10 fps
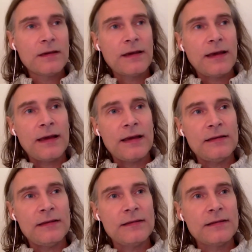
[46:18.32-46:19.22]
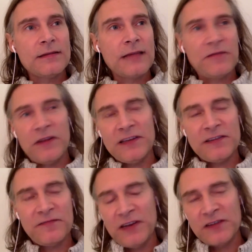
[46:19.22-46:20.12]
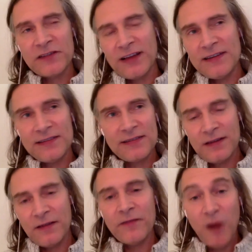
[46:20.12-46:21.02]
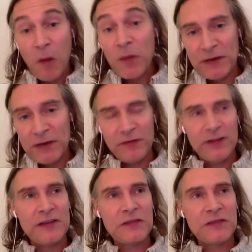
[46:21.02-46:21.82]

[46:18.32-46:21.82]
And that finish line is of homecoming, really,